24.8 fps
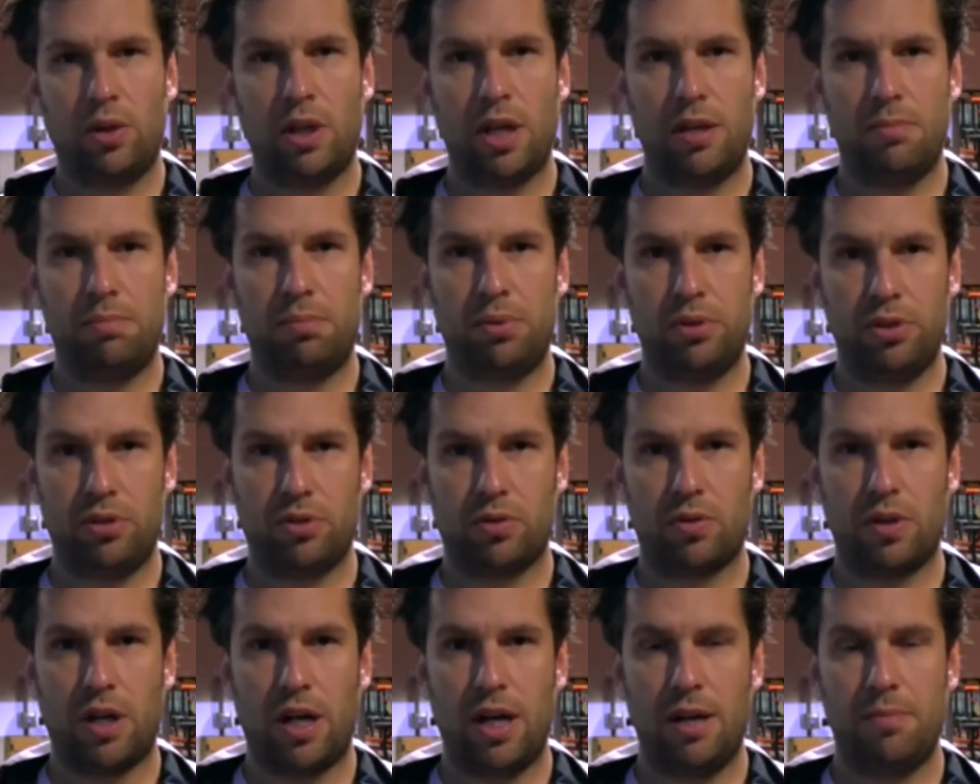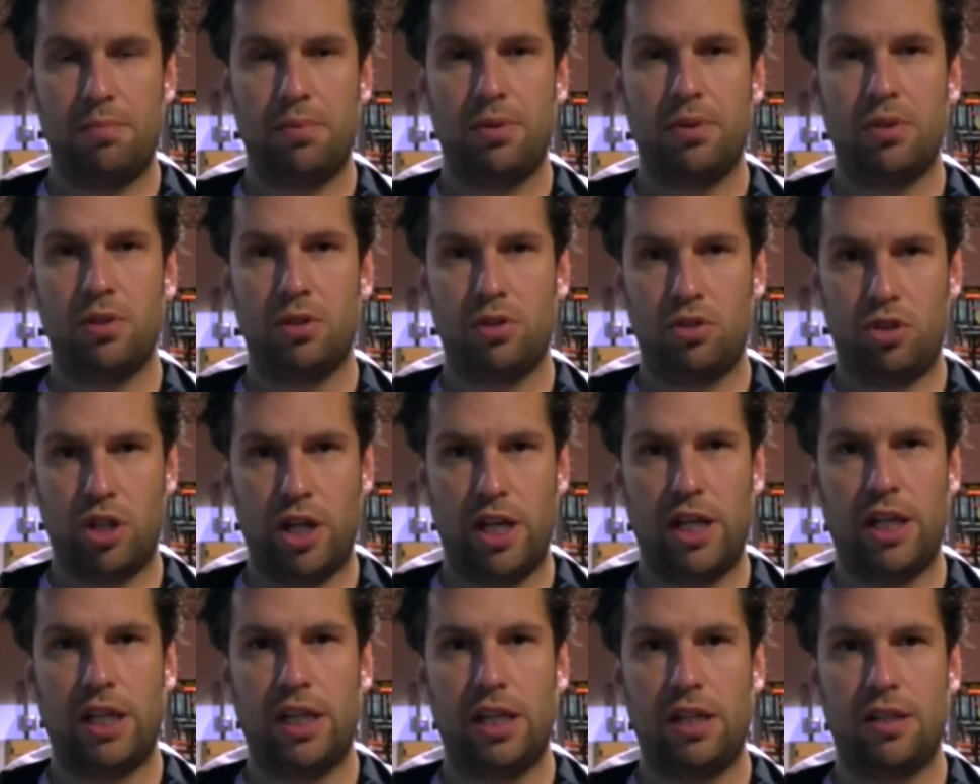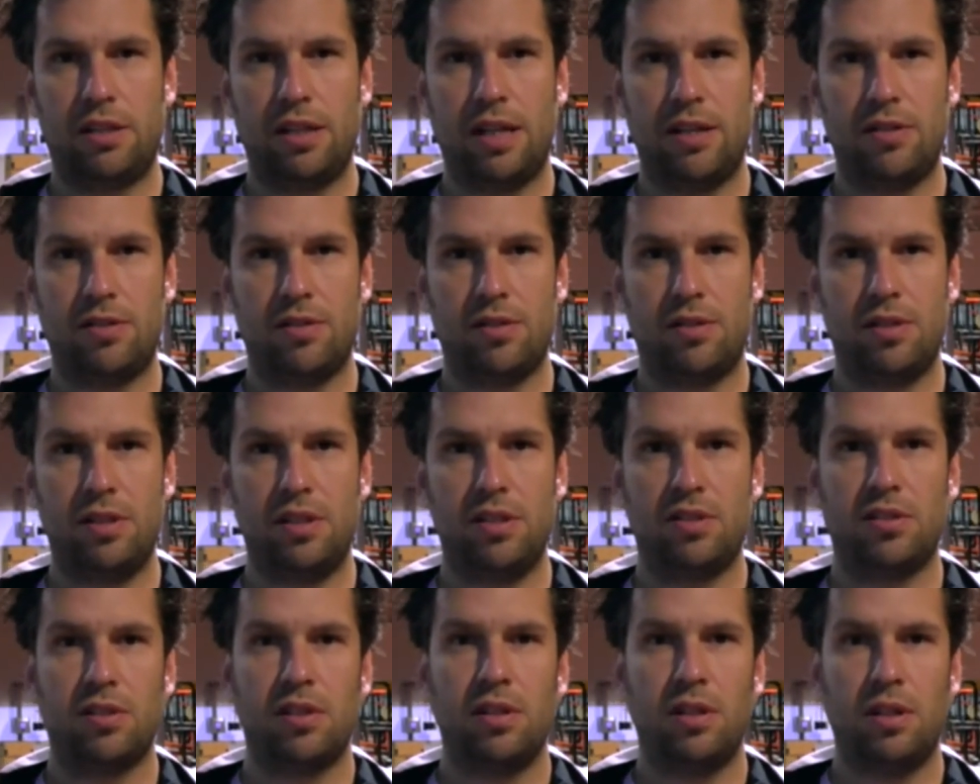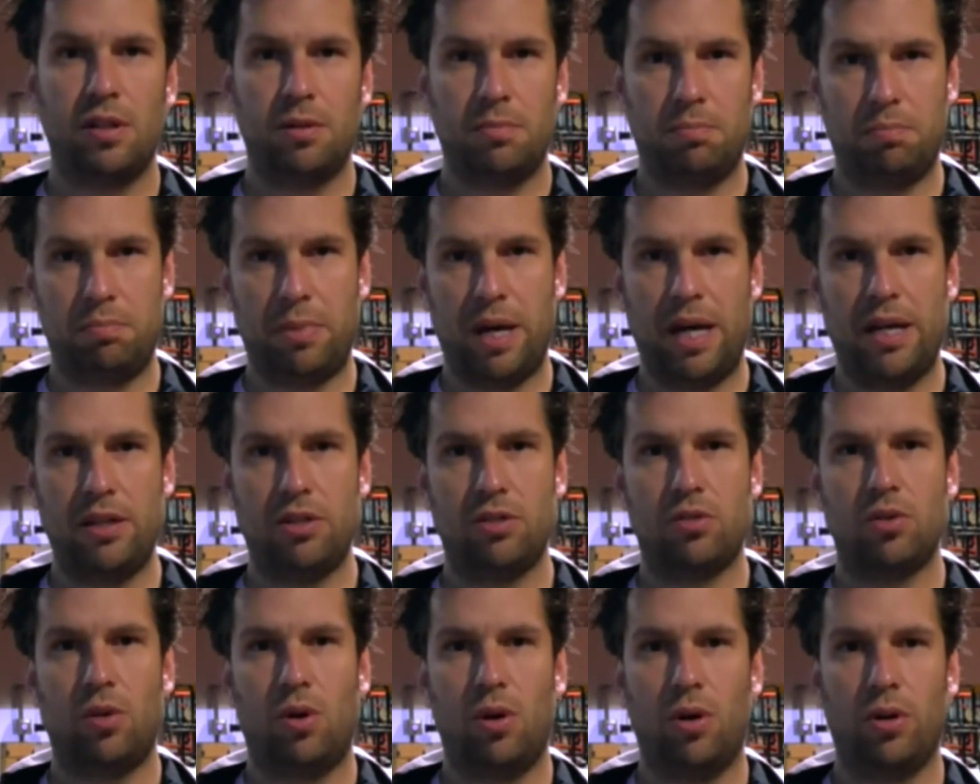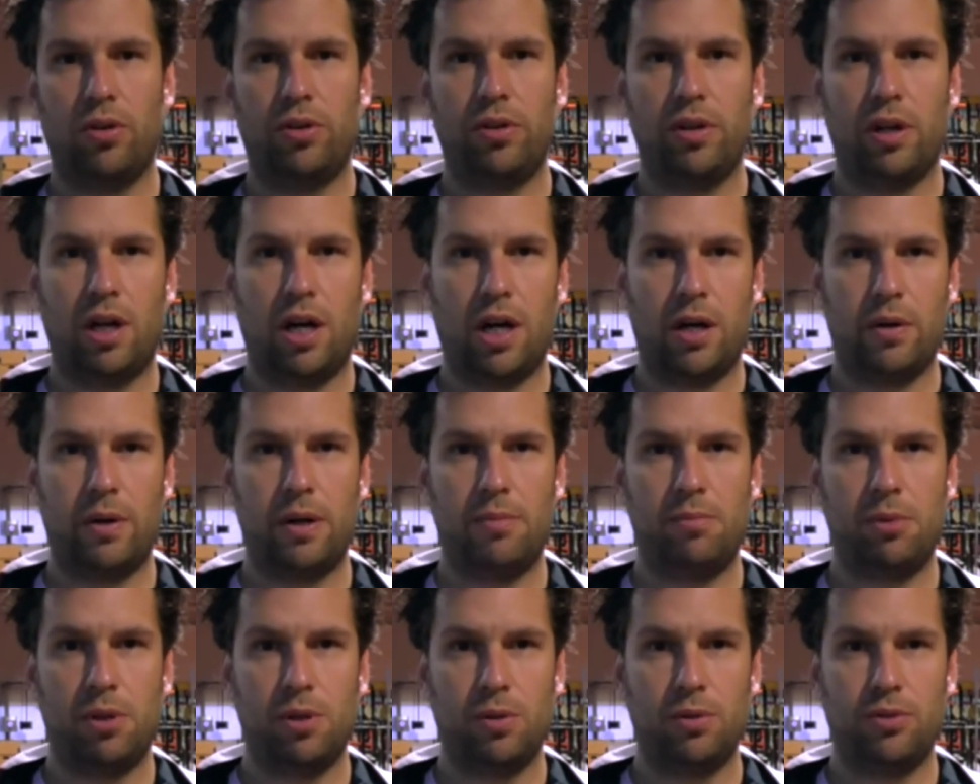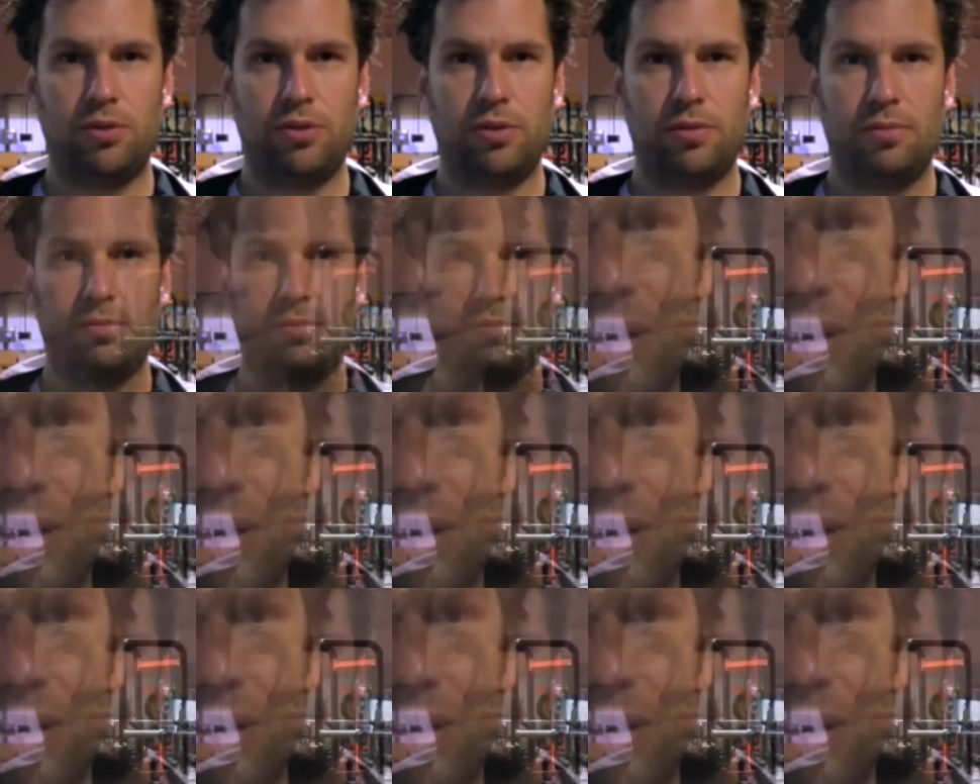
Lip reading: you can prescribe training intensities based on RM loads.